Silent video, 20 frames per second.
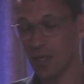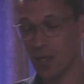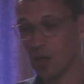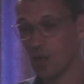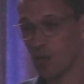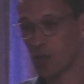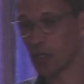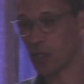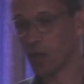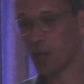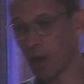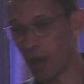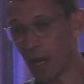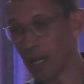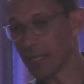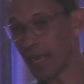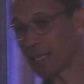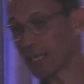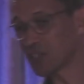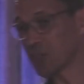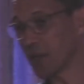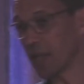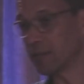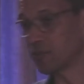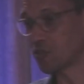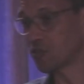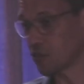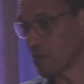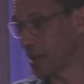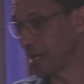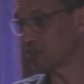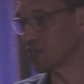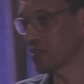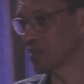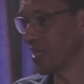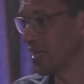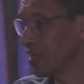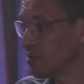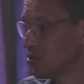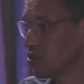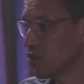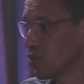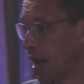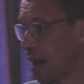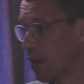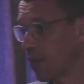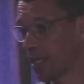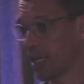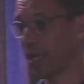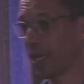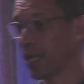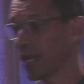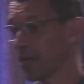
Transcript: that God actually entrusts into our care